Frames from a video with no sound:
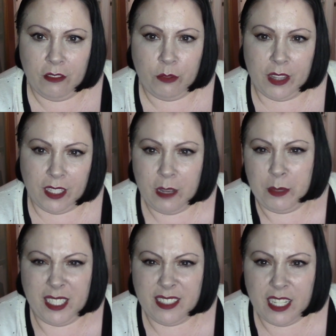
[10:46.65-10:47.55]
what the
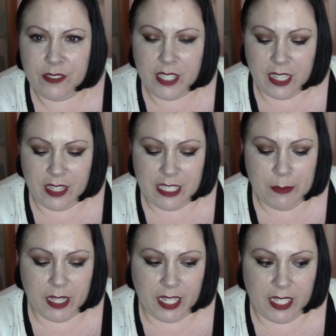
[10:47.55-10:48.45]
companies kind of say that they
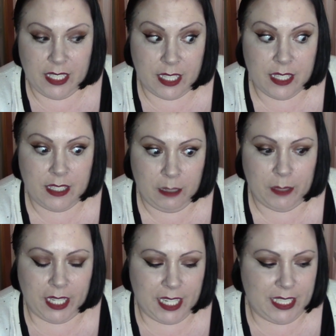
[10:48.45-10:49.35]
smell like. And it does seem
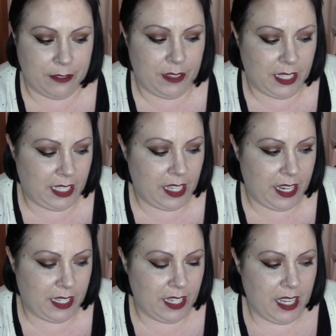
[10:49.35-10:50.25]
like I definitely
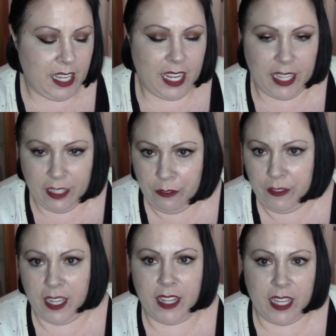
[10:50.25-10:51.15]
I like
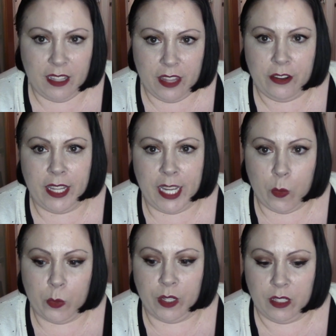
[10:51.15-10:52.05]
fig, I like leather, I like
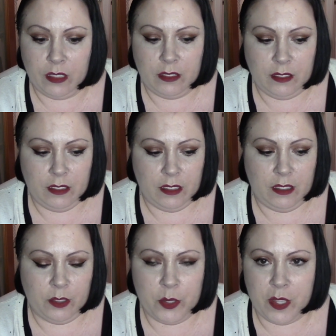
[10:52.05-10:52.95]
wood.
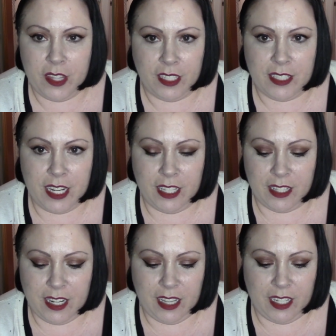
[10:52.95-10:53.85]
Those are the things that I think
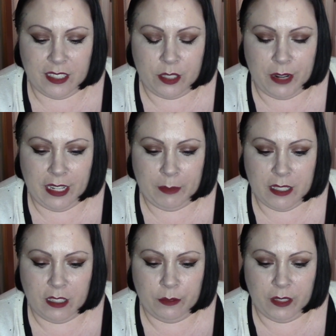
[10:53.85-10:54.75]
that I like surrounding
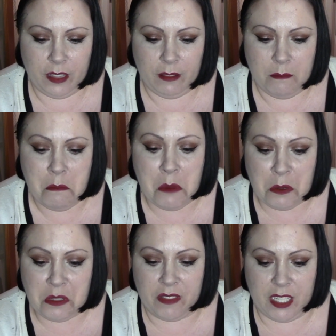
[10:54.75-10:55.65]
myself with
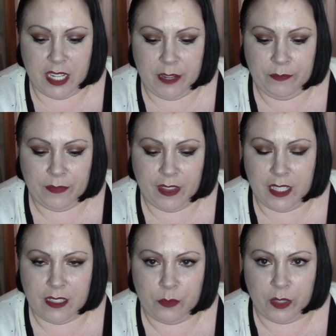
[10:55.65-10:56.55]
most of the time,
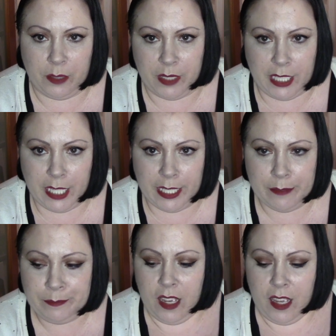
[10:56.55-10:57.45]
unless it's really, really hot.
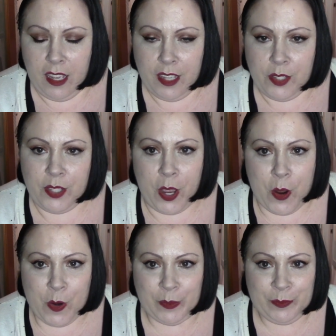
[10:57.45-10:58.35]
So
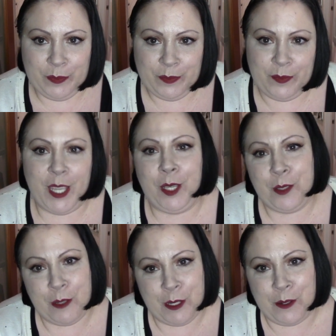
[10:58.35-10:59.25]
thank you
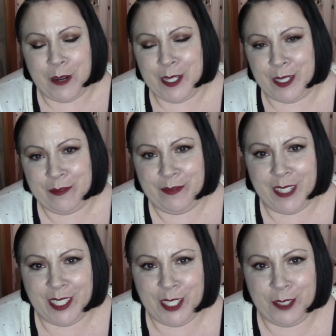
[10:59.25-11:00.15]
so much for watching. A
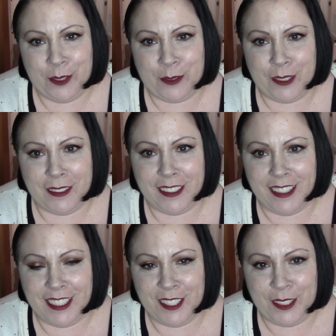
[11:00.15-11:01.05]
lot to do in the world, a
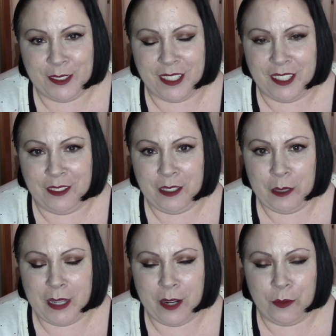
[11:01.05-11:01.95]
lot to do on YouTube, and I